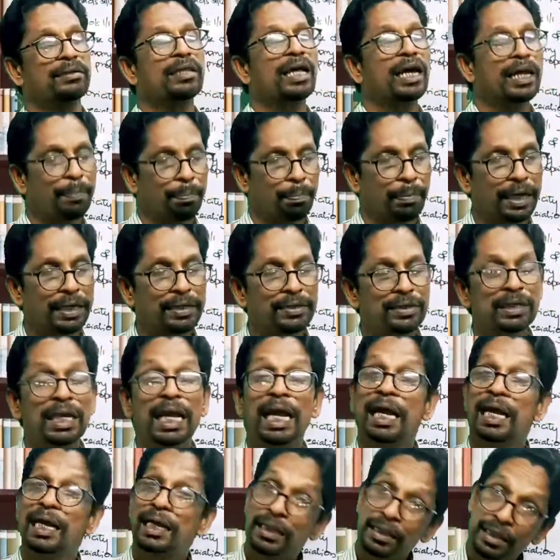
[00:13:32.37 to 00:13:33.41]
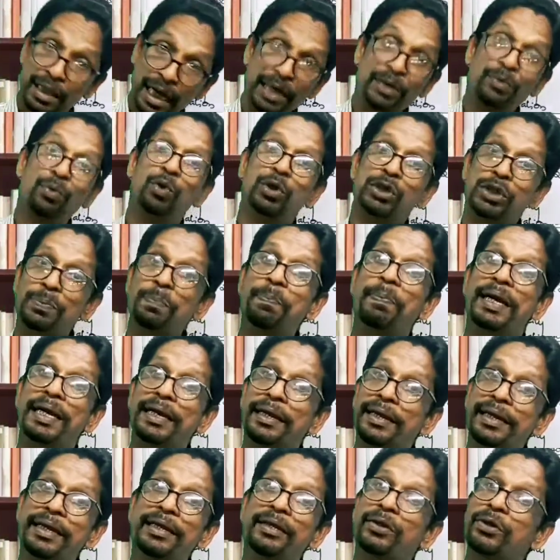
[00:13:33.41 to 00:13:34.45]
That means that was
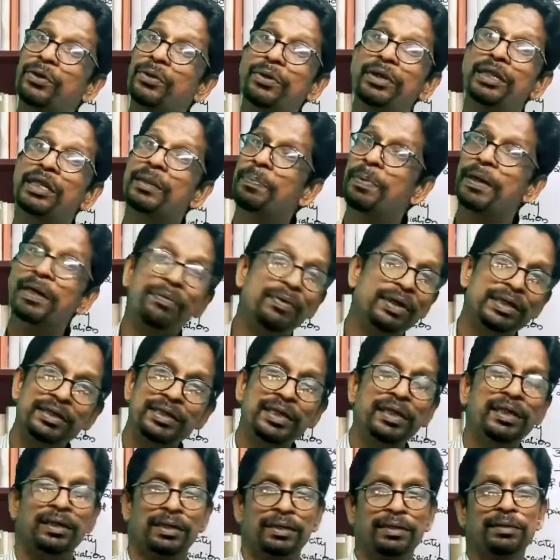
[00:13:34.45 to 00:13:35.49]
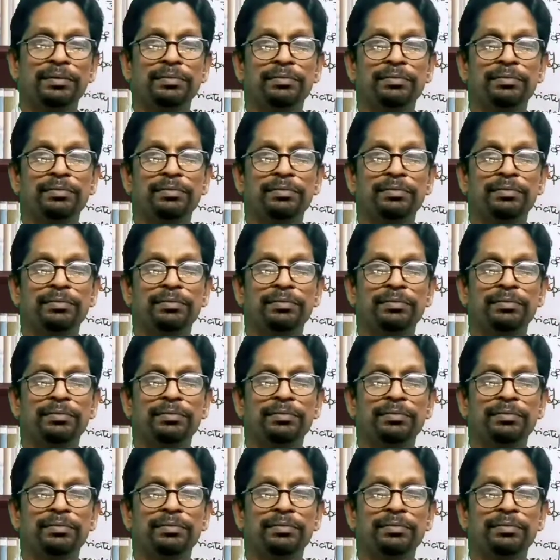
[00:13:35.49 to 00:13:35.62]
pending during the previous year.